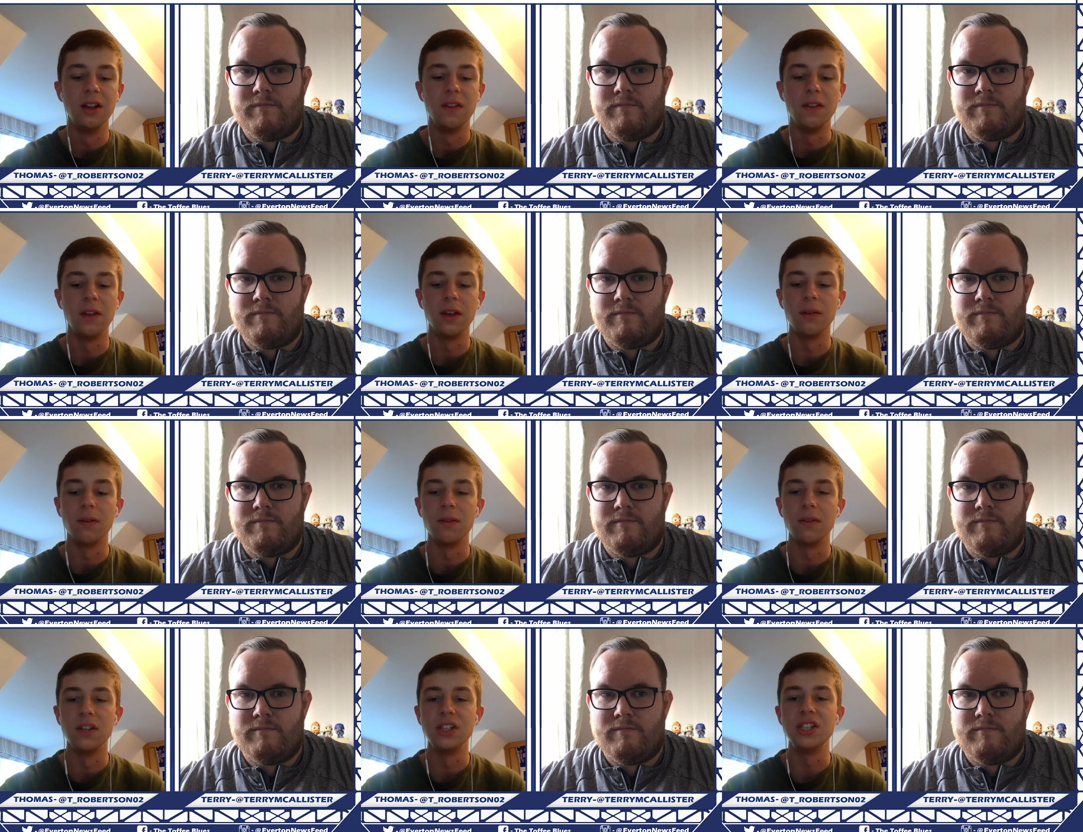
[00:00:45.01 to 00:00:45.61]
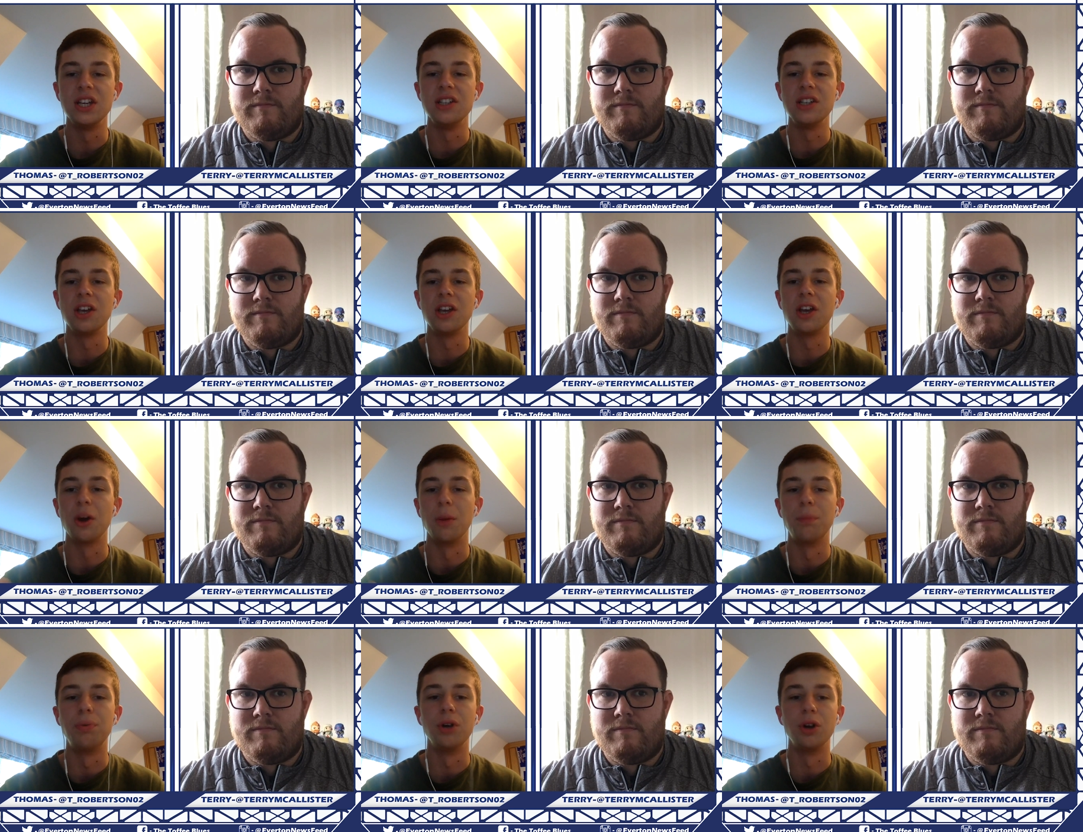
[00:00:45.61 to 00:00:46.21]
Speaker 1: the the season
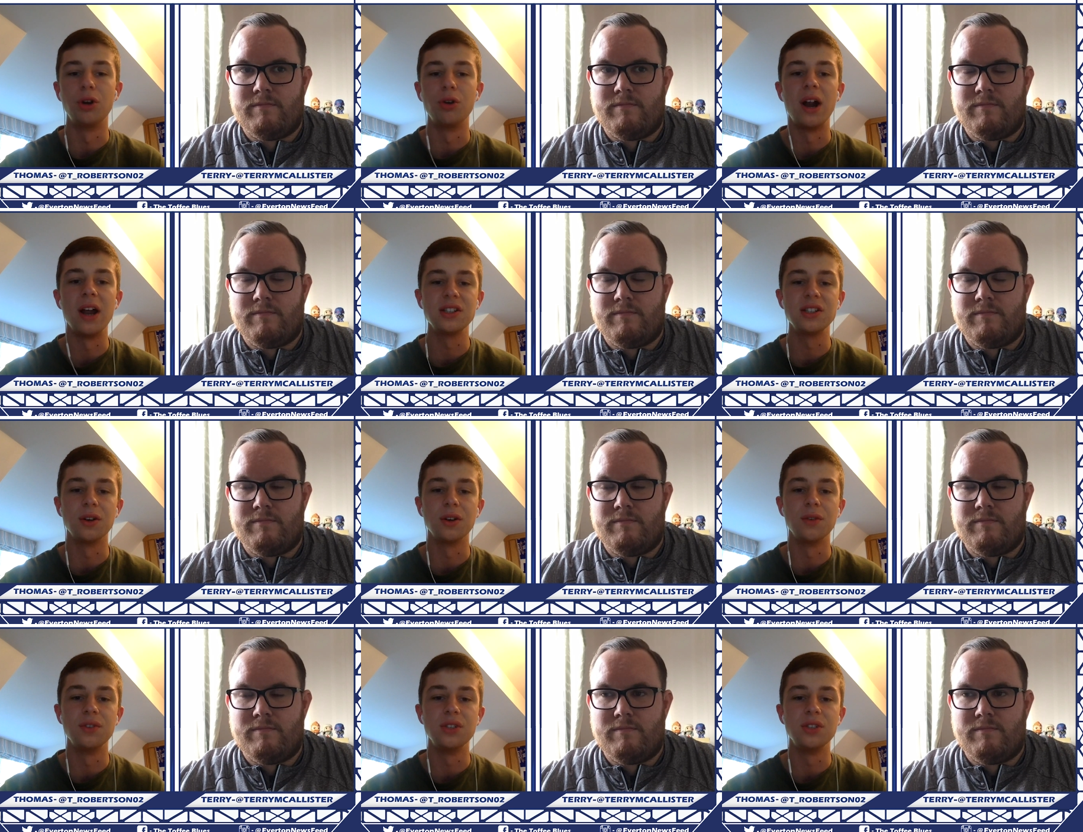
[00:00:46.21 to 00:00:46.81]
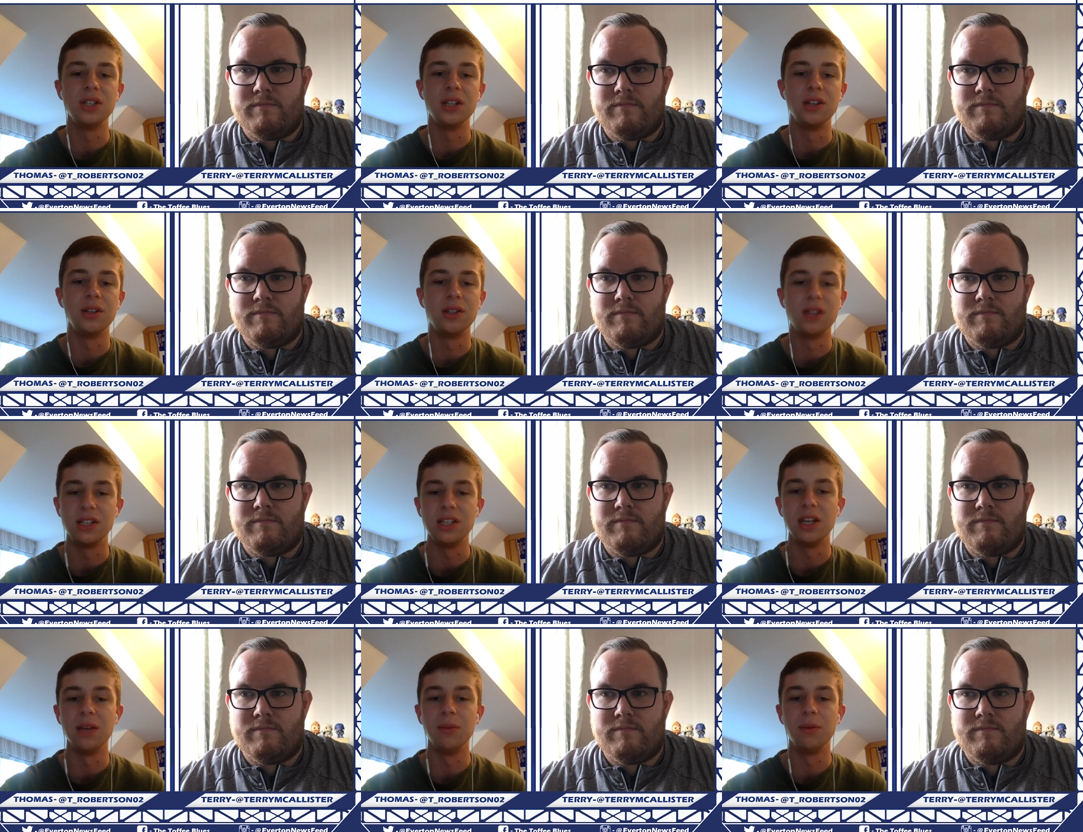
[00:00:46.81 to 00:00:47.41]
can progress. Obviously the, the
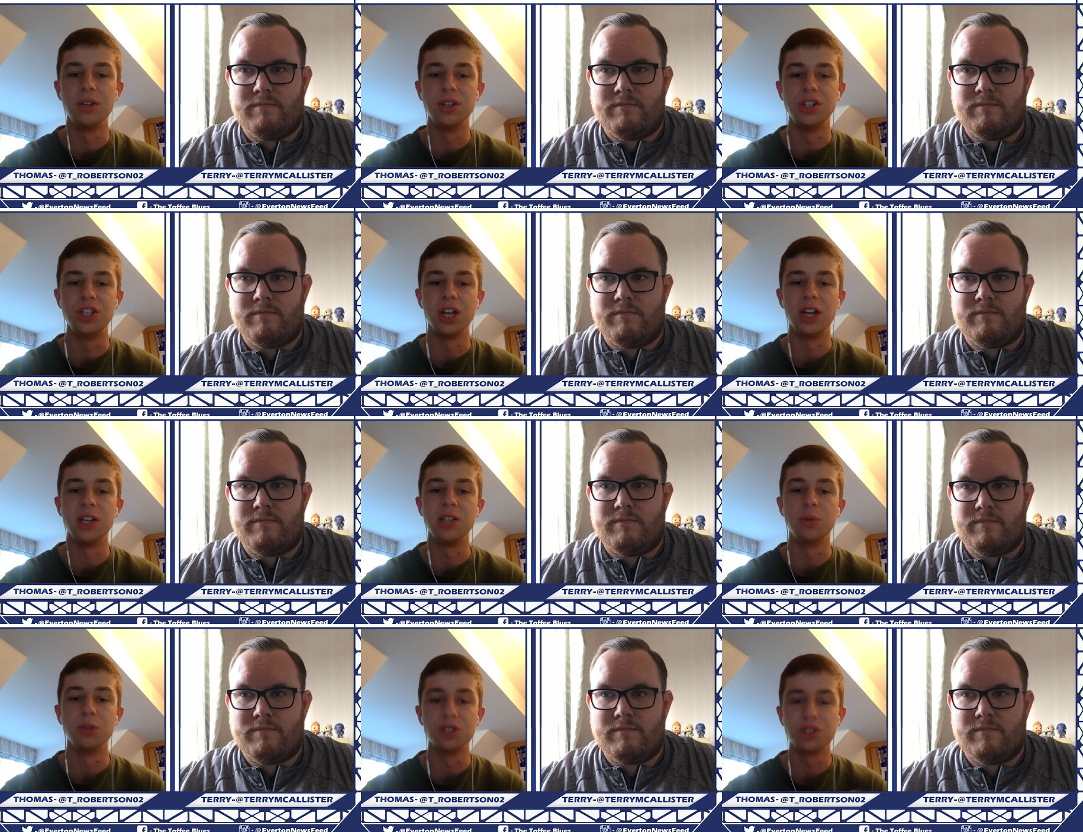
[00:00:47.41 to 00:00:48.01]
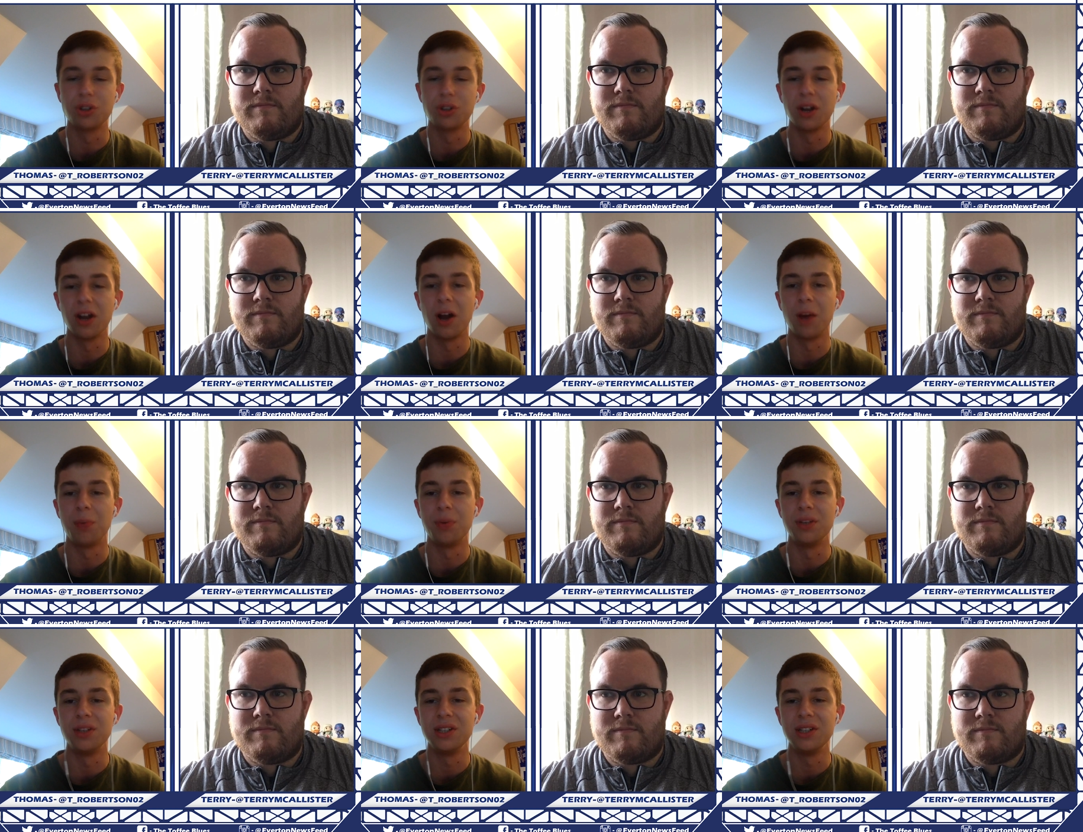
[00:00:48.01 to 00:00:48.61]
team can change. But straight out
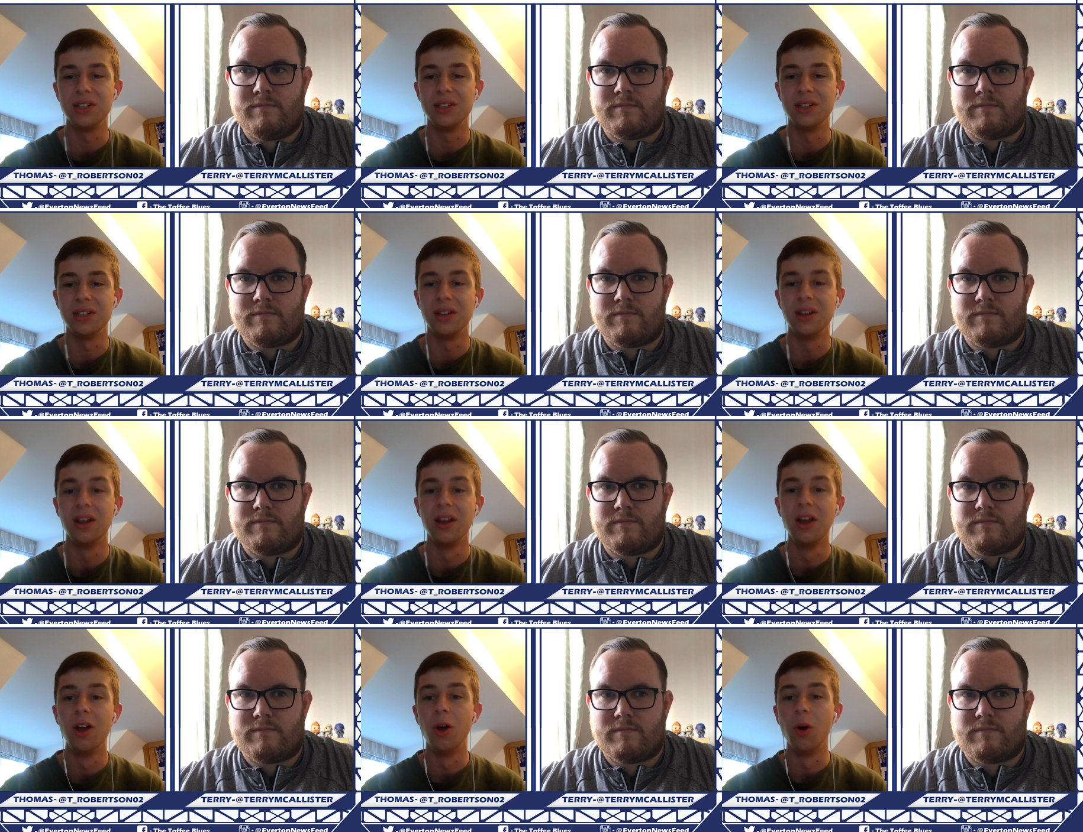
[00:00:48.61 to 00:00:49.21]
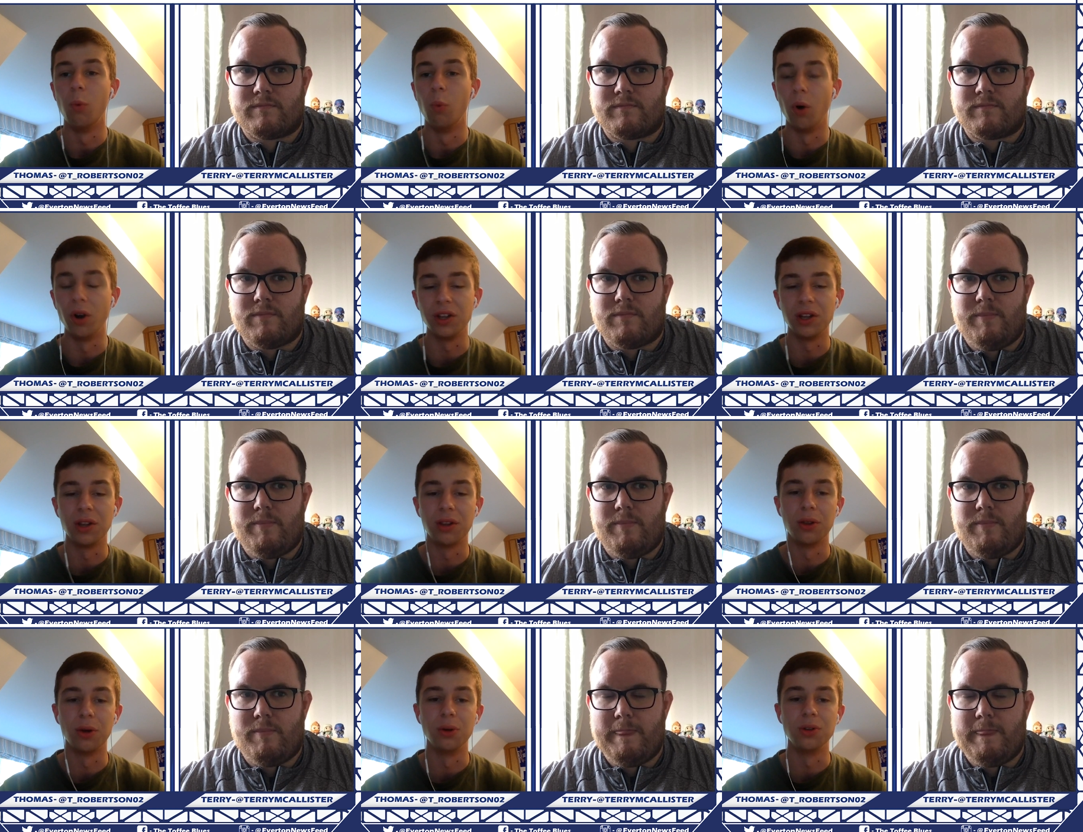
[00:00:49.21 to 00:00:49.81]
preseason, what are
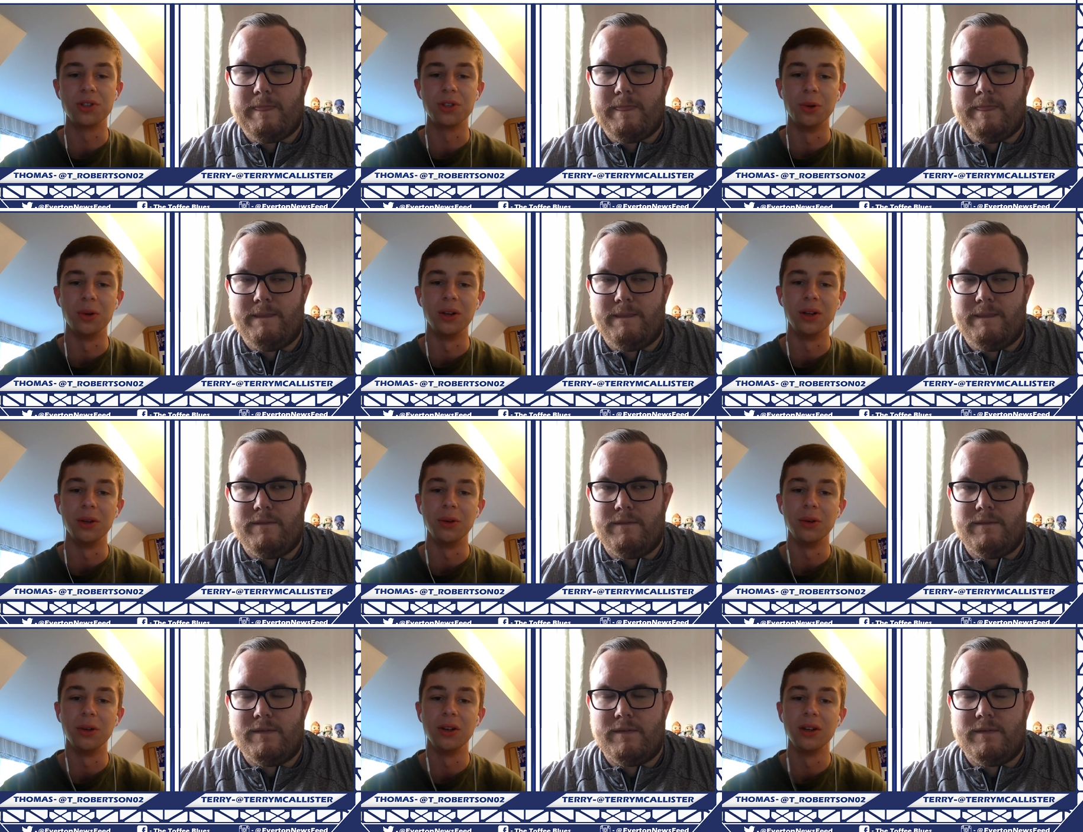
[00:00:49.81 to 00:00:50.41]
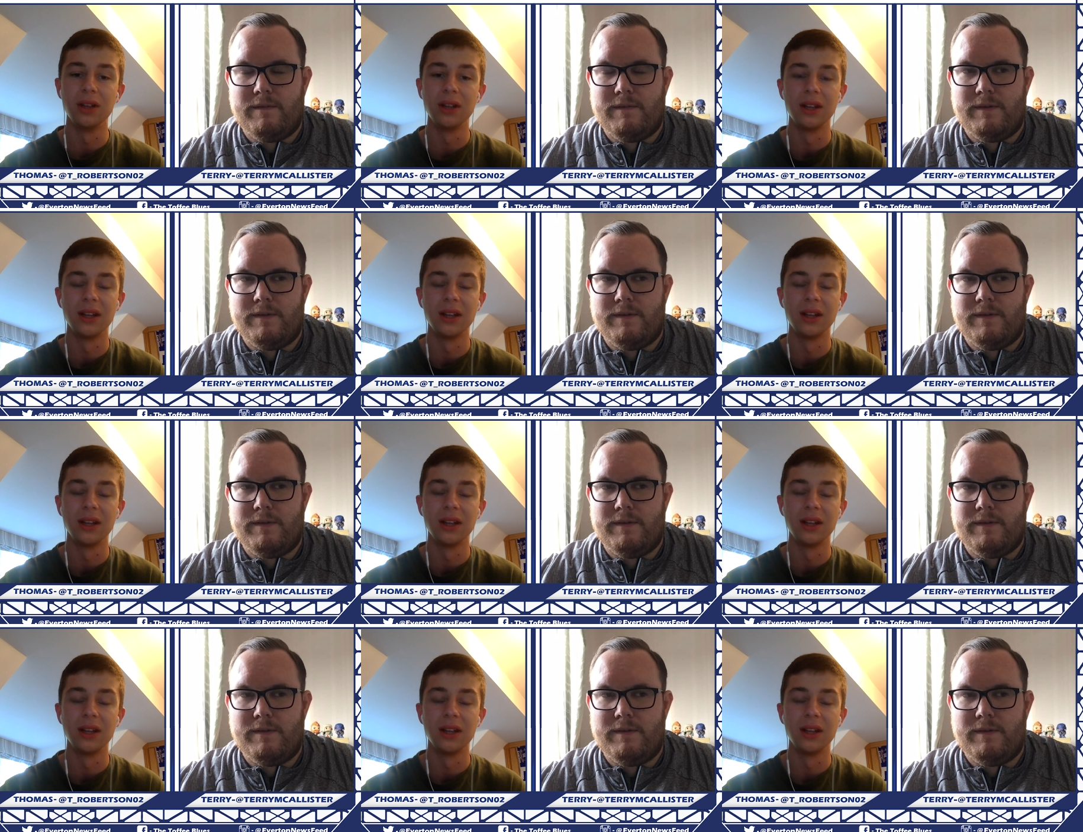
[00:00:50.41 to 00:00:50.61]
your thoughts going into it?